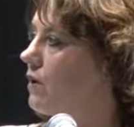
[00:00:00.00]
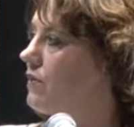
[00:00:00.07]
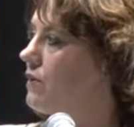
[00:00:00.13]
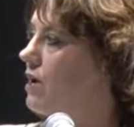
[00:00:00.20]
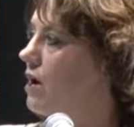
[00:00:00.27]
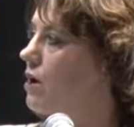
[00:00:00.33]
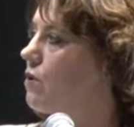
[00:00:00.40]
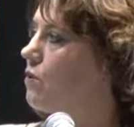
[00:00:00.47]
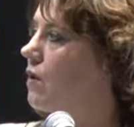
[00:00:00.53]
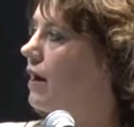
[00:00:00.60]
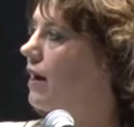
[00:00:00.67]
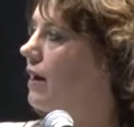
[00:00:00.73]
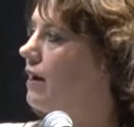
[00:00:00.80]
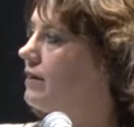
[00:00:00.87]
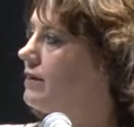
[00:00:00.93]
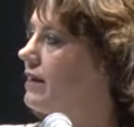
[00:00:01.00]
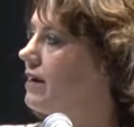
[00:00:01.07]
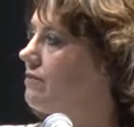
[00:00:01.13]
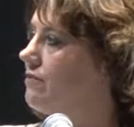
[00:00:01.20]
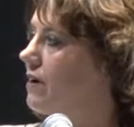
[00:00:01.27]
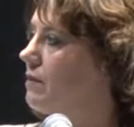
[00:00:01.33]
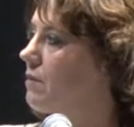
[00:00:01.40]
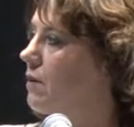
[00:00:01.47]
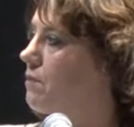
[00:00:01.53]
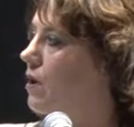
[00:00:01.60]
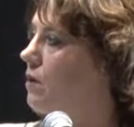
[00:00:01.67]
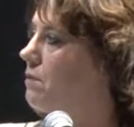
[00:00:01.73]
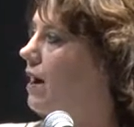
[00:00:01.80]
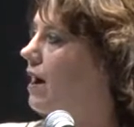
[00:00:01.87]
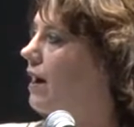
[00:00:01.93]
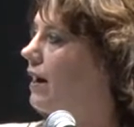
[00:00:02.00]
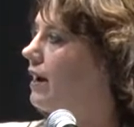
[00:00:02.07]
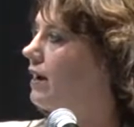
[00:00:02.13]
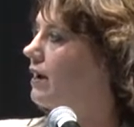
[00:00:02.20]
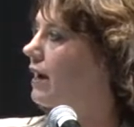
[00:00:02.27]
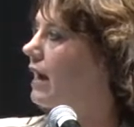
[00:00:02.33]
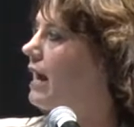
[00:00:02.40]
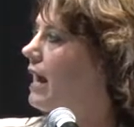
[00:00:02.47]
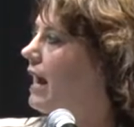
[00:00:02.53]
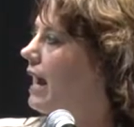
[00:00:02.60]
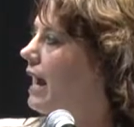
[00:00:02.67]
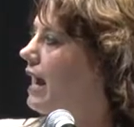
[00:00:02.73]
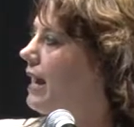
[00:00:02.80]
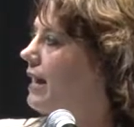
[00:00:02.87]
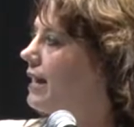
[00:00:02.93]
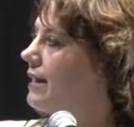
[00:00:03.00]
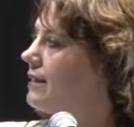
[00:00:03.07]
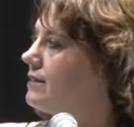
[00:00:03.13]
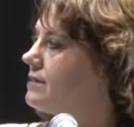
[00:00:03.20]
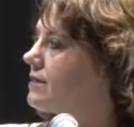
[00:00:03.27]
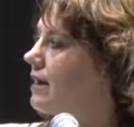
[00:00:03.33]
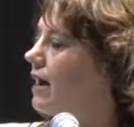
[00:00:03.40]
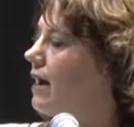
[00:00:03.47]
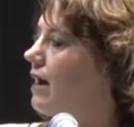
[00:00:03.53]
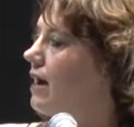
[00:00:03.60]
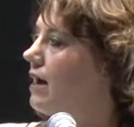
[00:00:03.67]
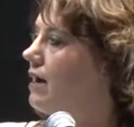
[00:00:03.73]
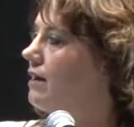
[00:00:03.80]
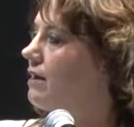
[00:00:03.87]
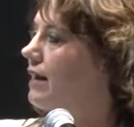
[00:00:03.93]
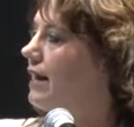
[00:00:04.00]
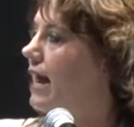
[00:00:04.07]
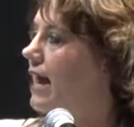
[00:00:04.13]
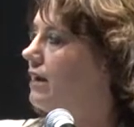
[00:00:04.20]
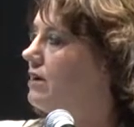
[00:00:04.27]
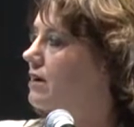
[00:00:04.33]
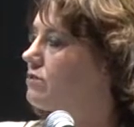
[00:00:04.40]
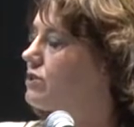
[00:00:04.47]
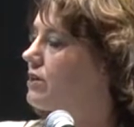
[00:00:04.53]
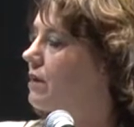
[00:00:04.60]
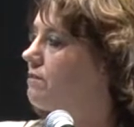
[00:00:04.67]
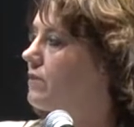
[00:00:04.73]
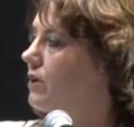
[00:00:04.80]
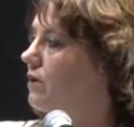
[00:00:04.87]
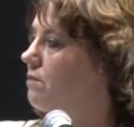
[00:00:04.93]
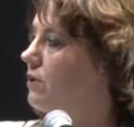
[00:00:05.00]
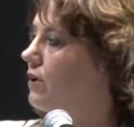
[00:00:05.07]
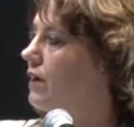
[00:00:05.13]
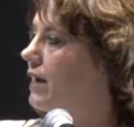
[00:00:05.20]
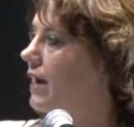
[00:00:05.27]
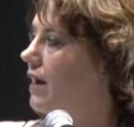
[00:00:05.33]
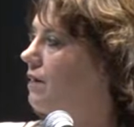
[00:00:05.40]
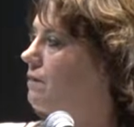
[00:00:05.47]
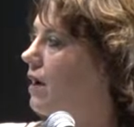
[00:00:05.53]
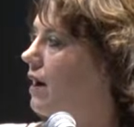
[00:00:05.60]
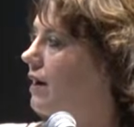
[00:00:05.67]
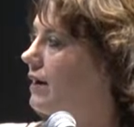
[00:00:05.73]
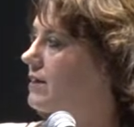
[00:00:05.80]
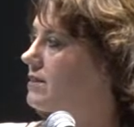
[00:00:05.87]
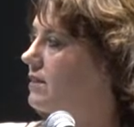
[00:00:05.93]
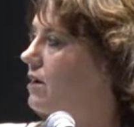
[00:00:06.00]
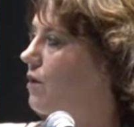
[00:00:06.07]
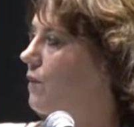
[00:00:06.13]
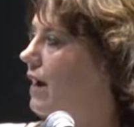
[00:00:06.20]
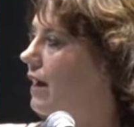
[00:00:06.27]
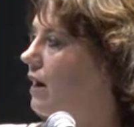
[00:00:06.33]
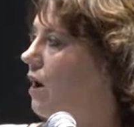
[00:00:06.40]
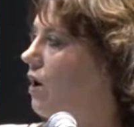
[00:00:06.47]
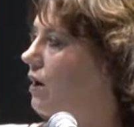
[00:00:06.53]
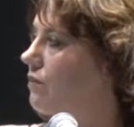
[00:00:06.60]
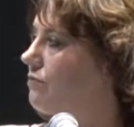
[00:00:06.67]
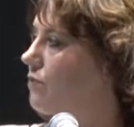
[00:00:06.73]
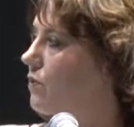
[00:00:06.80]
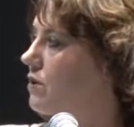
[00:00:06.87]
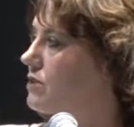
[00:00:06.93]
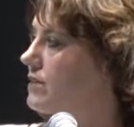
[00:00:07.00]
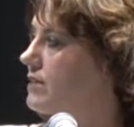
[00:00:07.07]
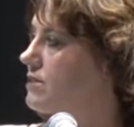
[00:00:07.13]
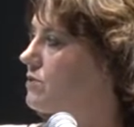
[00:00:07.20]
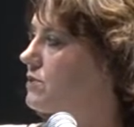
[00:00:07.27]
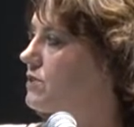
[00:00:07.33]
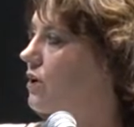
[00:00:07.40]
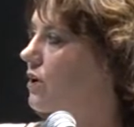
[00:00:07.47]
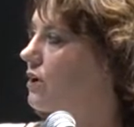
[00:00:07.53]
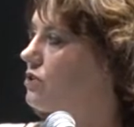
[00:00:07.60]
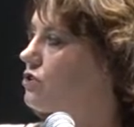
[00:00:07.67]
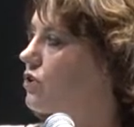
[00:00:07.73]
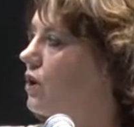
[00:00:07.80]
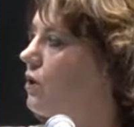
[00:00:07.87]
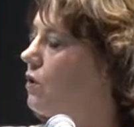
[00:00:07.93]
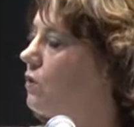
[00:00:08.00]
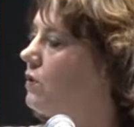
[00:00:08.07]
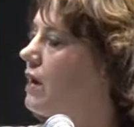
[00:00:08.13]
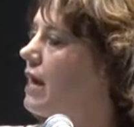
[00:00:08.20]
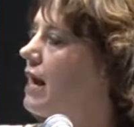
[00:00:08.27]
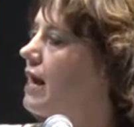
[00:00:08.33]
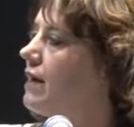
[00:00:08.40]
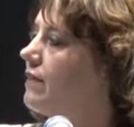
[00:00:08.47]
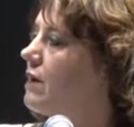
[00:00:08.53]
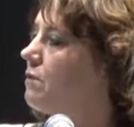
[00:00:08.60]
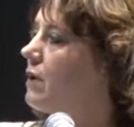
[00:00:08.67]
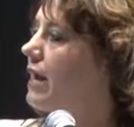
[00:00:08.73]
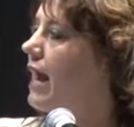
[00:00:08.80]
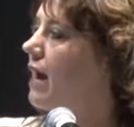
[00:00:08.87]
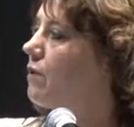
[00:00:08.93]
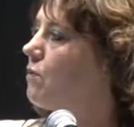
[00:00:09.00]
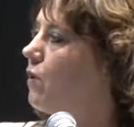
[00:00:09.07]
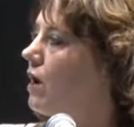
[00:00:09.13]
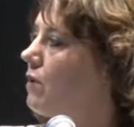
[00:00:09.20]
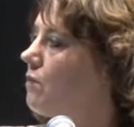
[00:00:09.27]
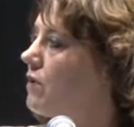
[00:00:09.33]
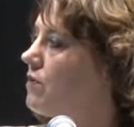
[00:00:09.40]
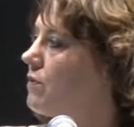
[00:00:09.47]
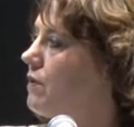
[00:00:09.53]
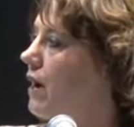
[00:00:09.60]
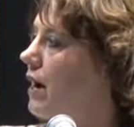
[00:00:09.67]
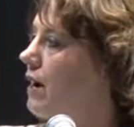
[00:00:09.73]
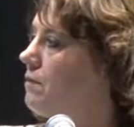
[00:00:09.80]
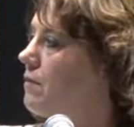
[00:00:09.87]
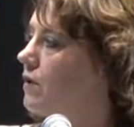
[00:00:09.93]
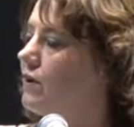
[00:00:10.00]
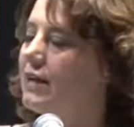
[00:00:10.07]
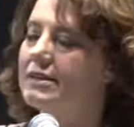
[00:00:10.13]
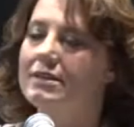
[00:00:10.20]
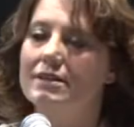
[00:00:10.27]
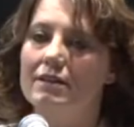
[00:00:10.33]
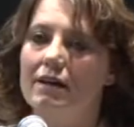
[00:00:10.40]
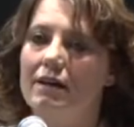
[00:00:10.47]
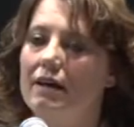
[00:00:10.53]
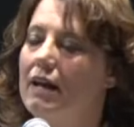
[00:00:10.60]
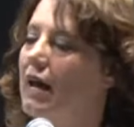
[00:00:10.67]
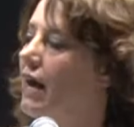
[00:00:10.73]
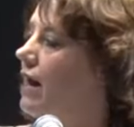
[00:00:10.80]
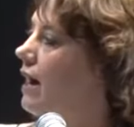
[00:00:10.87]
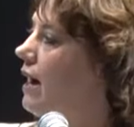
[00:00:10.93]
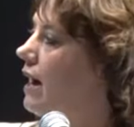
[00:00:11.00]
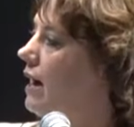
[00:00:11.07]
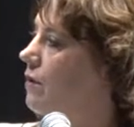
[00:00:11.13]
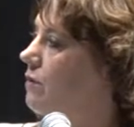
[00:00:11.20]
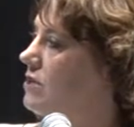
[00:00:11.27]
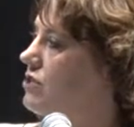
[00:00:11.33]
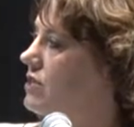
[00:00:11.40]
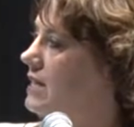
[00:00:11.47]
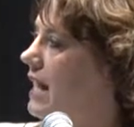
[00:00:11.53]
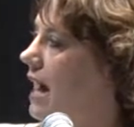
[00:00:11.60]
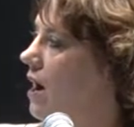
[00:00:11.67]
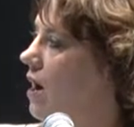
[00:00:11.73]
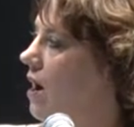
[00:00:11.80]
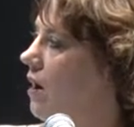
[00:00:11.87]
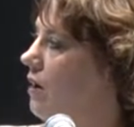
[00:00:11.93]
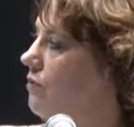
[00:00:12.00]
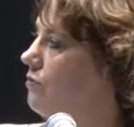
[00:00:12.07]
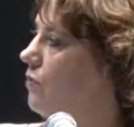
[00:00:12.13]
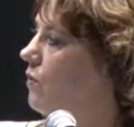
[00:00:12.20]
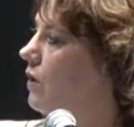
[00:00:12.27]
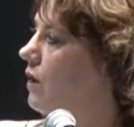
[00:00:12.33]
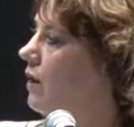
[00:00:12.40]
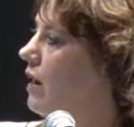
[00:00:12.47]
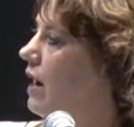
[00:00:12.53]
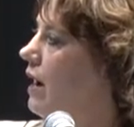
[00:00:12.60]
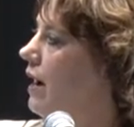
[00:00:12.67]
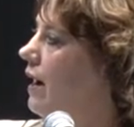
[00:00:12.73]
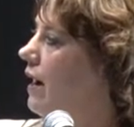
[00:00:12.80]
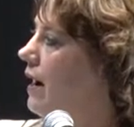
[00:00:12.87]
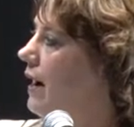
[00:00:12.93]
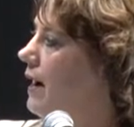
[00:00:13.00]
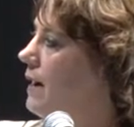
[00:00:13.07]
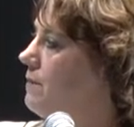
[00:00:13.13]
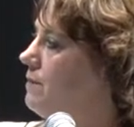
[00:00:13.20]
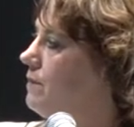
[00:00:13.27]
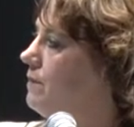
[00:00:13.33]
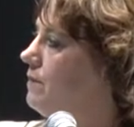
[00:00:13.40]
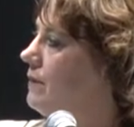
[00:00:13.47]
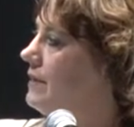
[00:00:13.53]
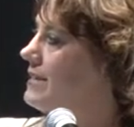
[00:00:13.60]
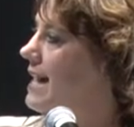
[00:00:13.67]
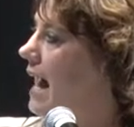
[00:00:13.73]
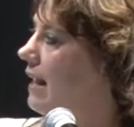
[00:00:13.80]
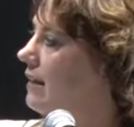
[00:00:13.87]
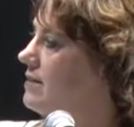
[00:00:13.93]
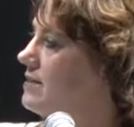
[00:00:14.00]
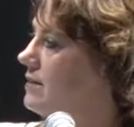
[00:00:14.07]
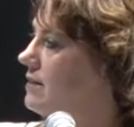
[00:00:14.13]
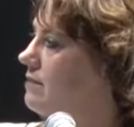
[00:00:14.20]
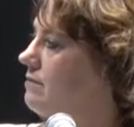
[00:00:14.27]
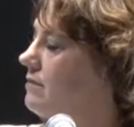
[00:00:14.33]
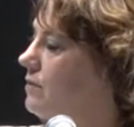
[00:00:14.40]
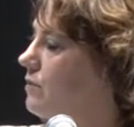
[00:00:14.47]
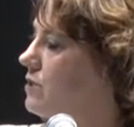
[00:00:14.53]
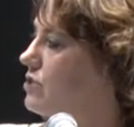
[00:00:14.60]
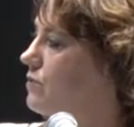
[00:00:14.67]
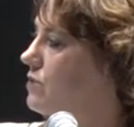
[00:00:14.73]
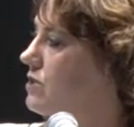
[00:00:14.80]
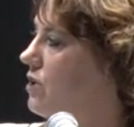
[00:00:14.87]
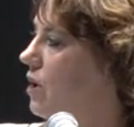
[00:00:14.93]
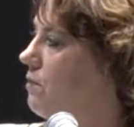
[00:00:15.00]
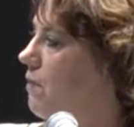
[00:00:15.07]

with no DFM or probiotic, and it had no subtherapeutic antibiotics and no ionophores. This was our control. Then we had one with monensin, which is an ionophore, tylosin, which was our